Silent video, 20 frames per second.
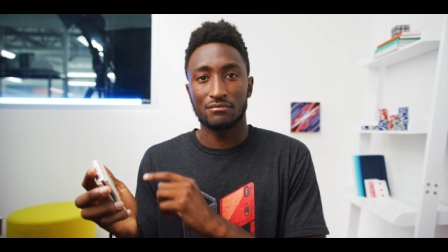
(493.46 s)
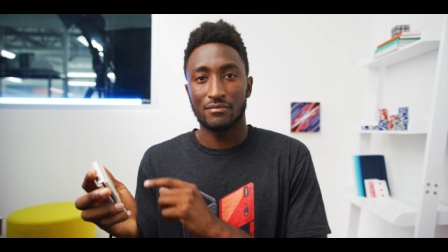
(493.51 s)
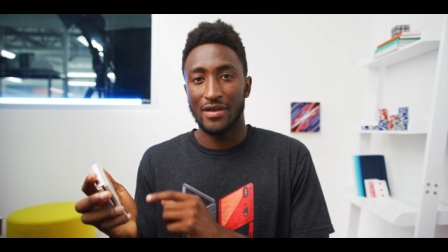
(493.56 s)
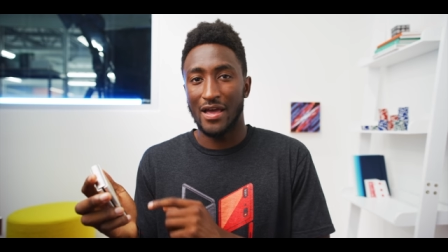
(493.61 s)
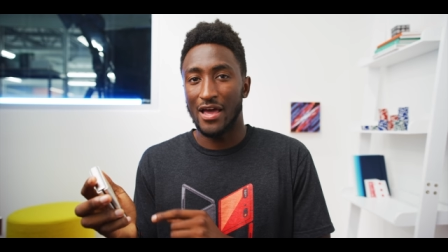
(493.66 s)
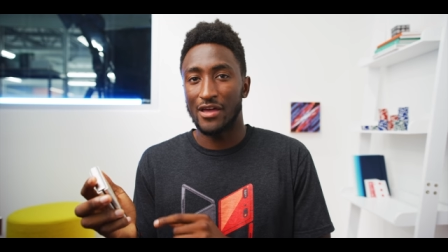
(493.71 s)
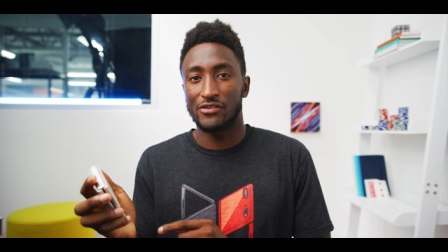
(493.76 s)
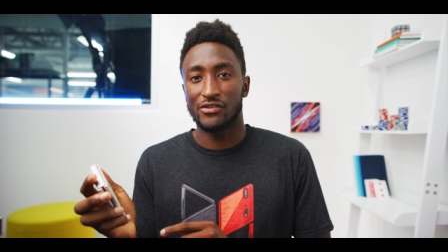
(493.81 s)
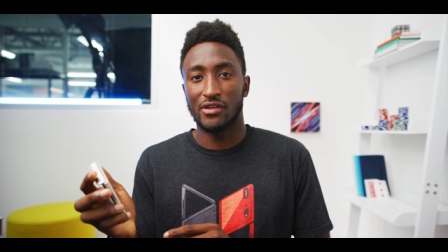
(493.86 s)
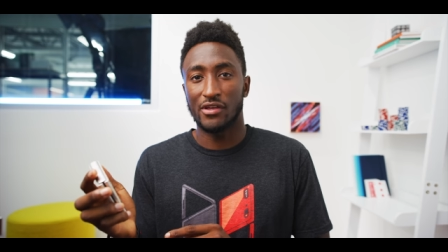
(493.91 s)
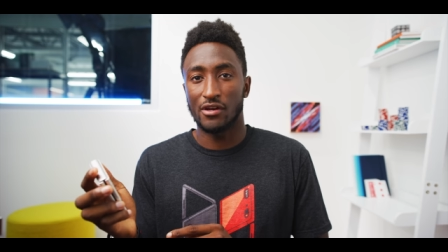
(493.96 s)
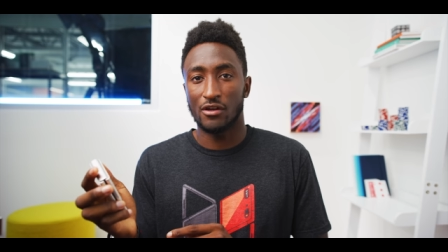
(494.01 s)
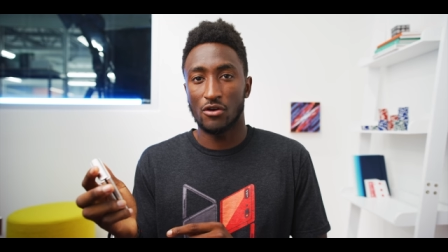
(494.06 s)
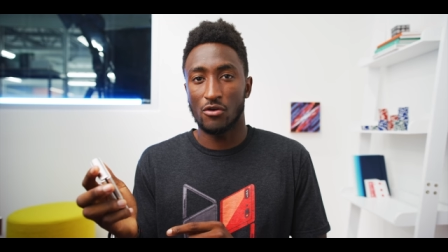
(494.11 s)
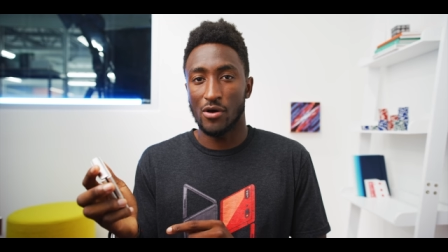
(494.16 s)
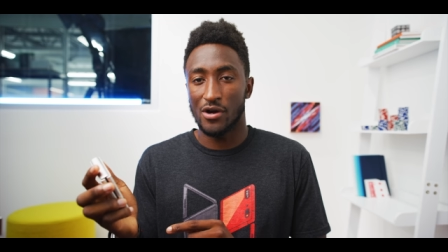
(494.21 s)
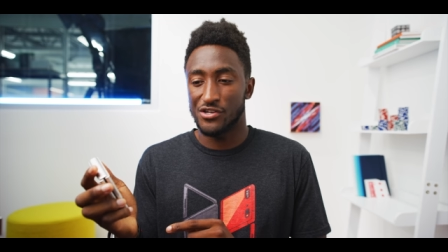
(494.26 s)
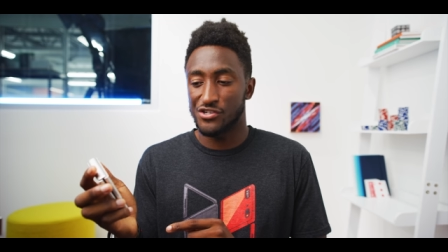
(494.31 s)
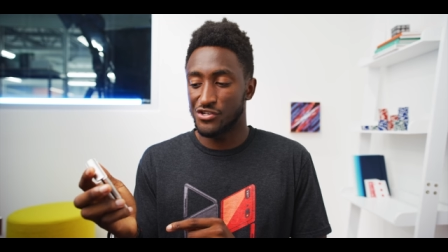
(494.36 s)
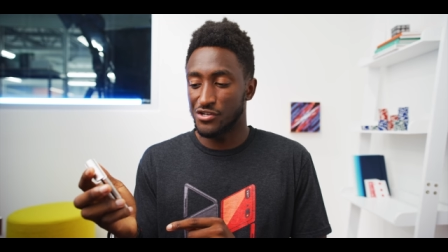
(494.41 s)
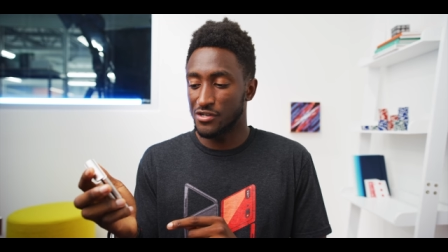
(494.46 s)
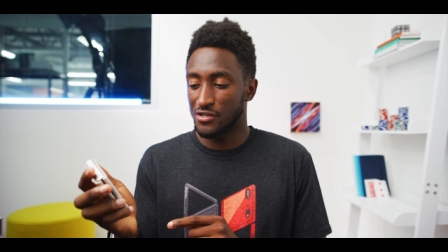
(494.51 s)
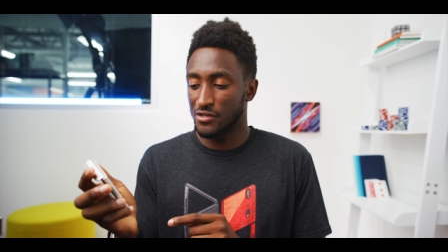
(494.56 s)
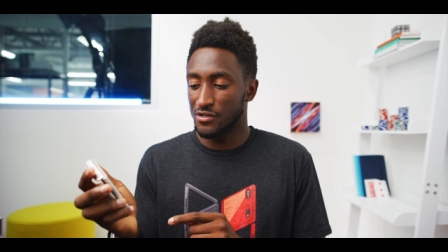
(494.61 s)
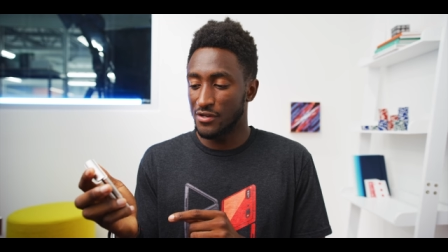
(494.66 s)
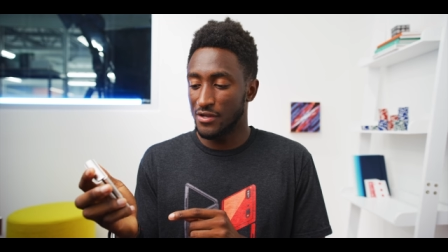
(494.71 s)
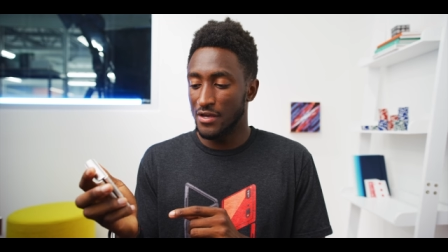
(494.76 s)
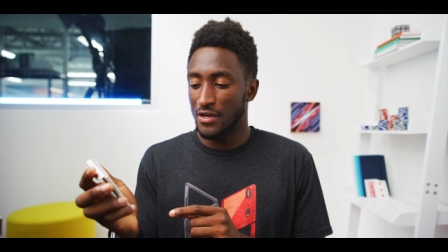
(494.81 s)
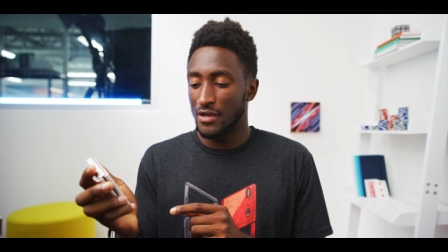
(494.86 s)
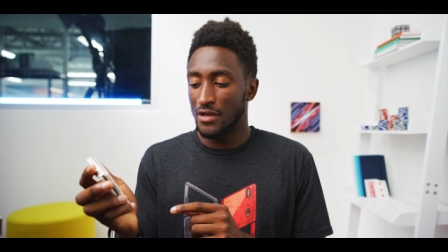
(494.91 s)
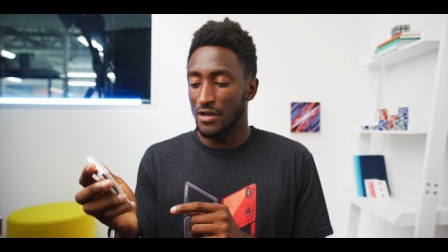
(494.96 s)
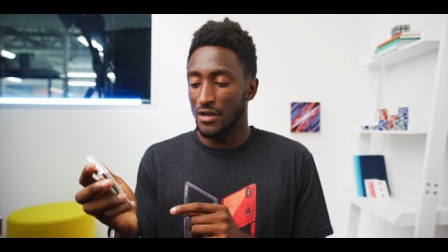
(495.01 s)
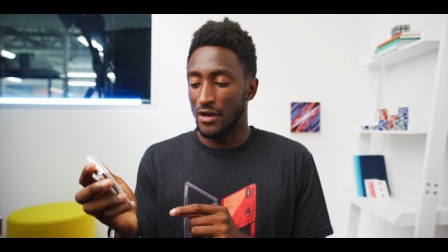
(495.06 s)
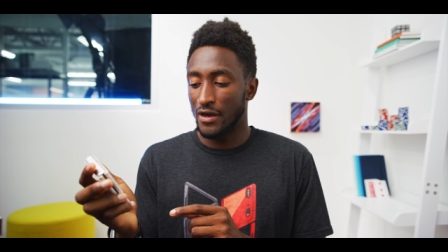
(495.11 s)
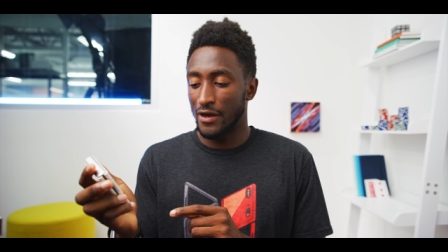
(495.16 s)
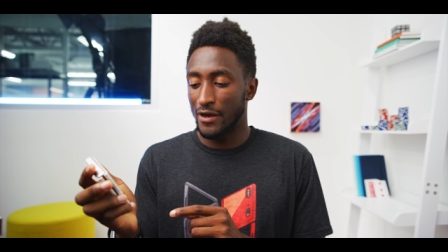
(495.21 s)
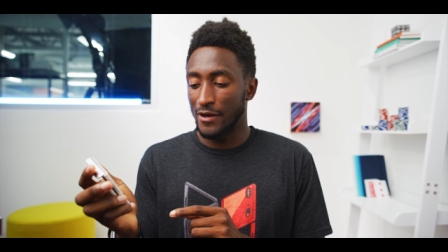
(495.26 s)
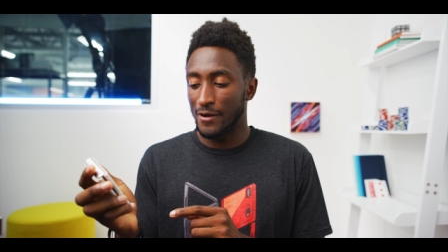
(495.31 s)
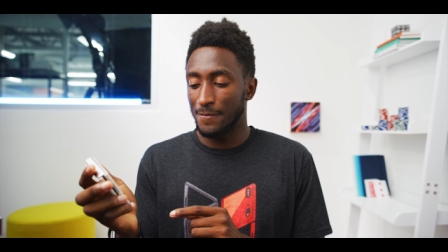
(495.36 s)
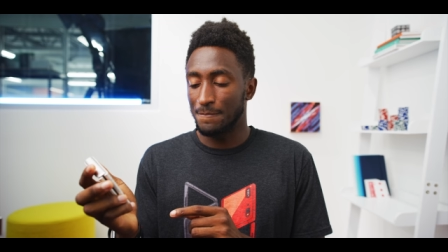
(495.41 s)
asking it a question.
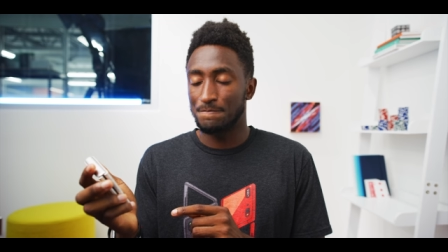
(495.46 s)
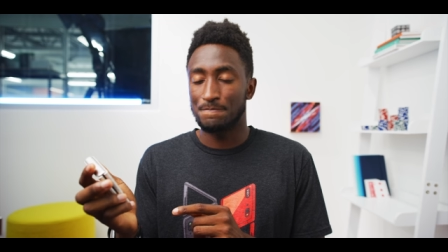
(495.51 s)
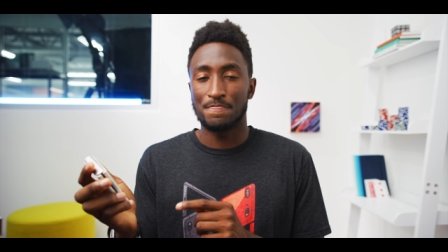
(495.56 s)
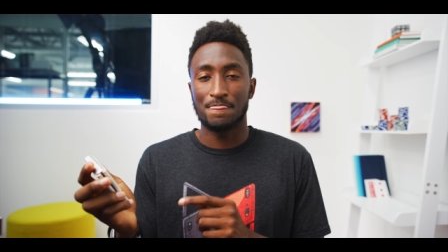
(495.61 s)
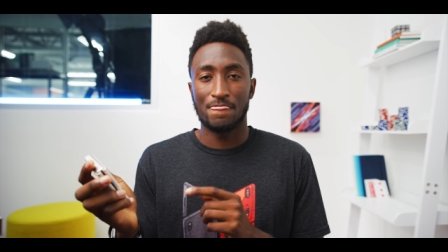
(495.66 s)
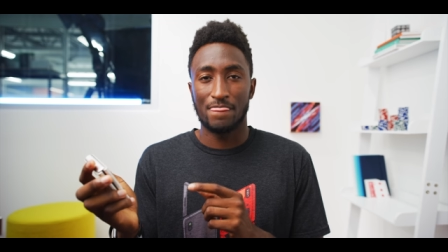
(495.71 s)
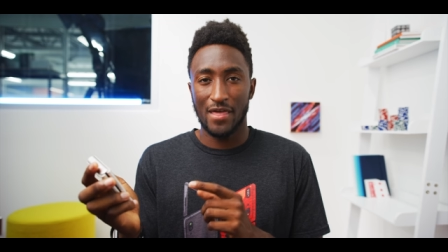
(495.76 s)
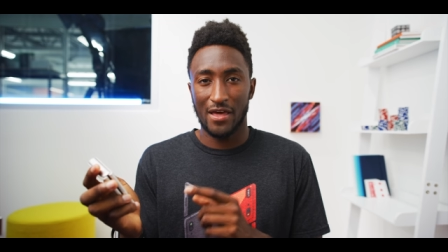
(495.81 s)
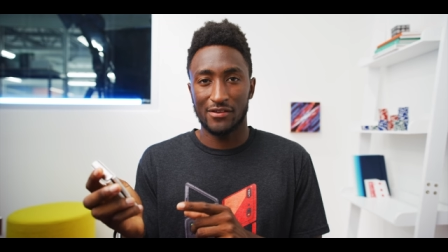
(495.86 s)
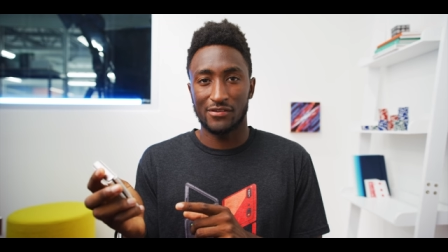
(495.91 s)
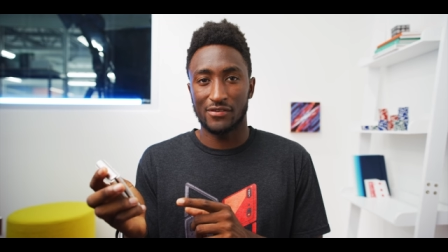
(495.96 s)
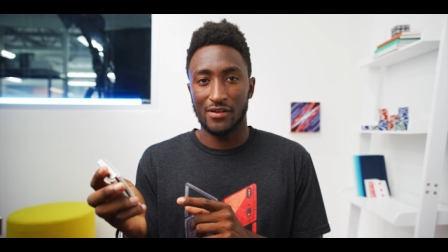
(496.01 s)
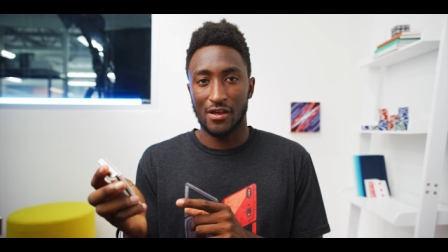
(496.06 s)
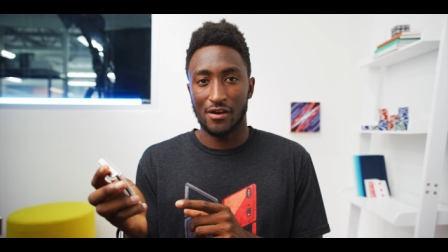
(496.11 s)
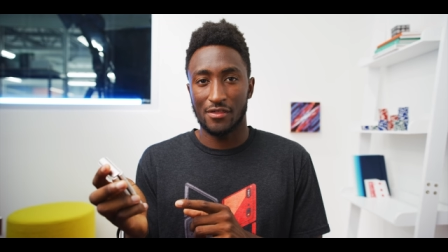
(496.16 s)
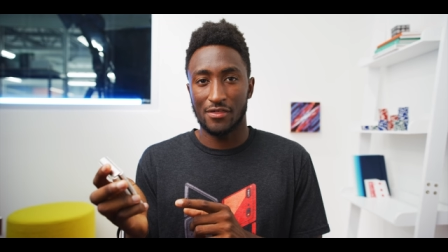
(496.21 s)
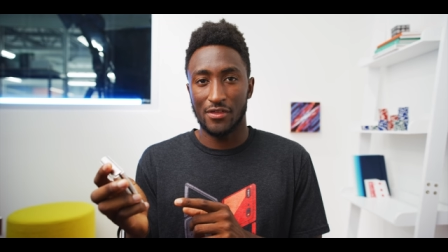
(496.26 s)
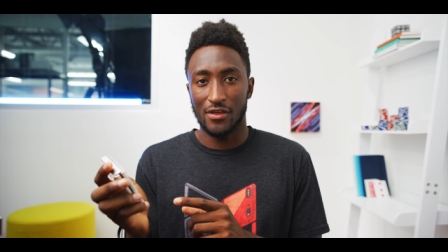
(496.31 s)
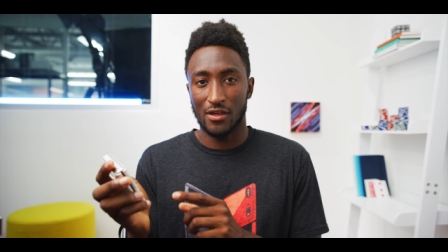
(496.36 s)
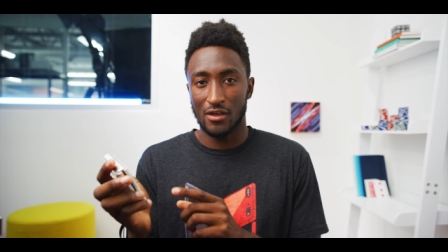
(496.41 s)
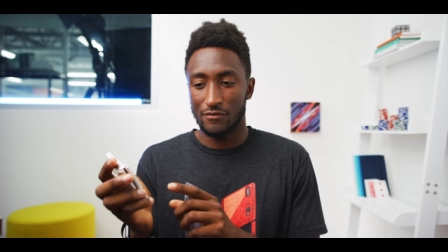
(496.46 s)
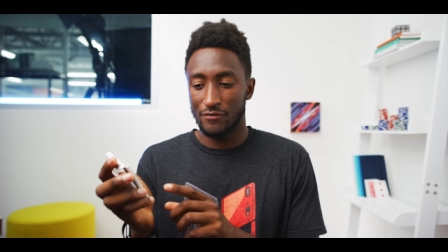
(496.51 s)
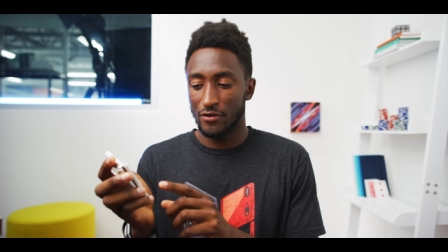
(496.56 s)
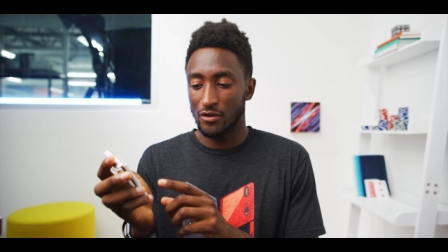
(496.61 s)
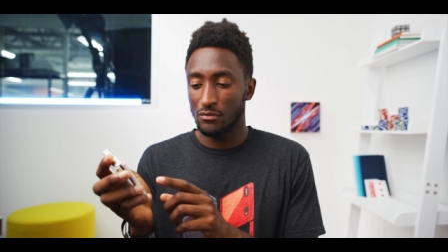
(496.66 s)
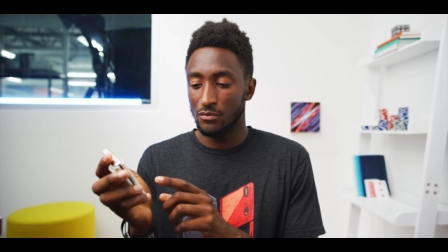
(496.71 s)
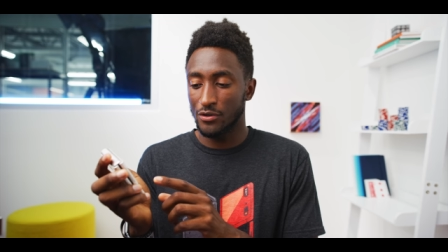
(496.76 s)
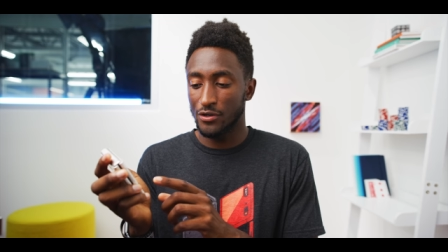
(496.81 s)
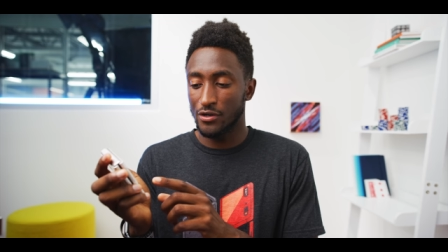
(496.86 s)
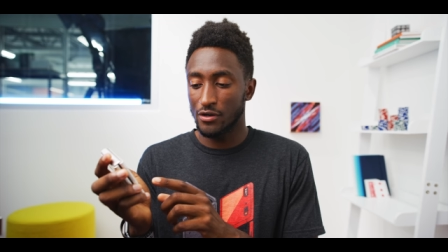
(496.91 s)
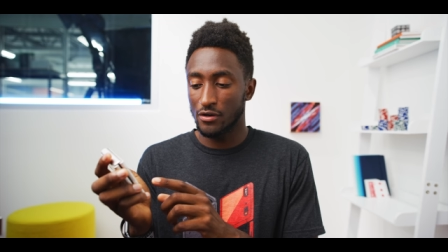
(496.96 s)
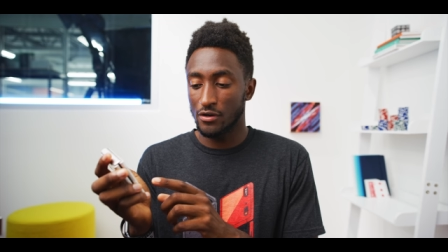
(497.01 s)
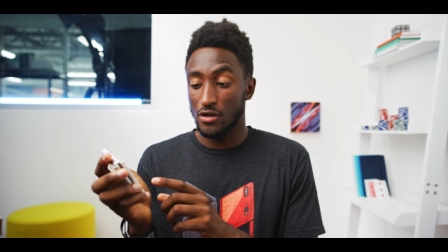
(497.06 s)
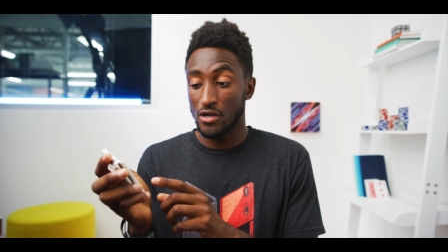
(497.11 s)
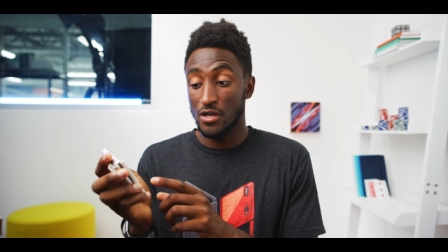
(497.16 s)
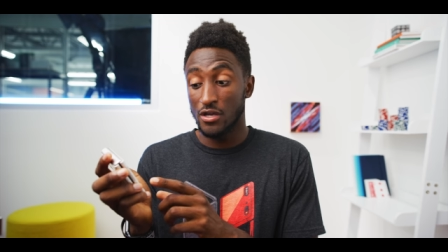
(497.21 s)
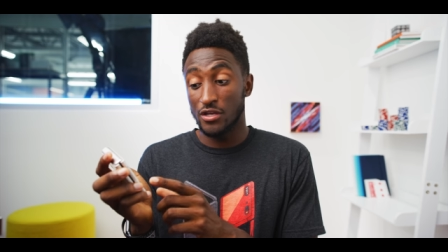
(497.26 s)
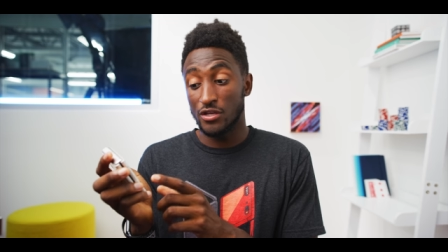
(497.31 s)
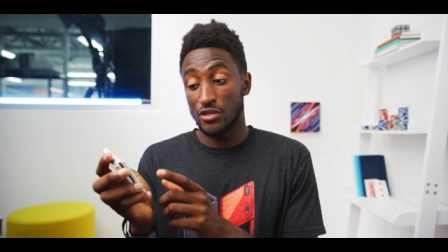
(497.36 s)
Uh, that's not a thing available here.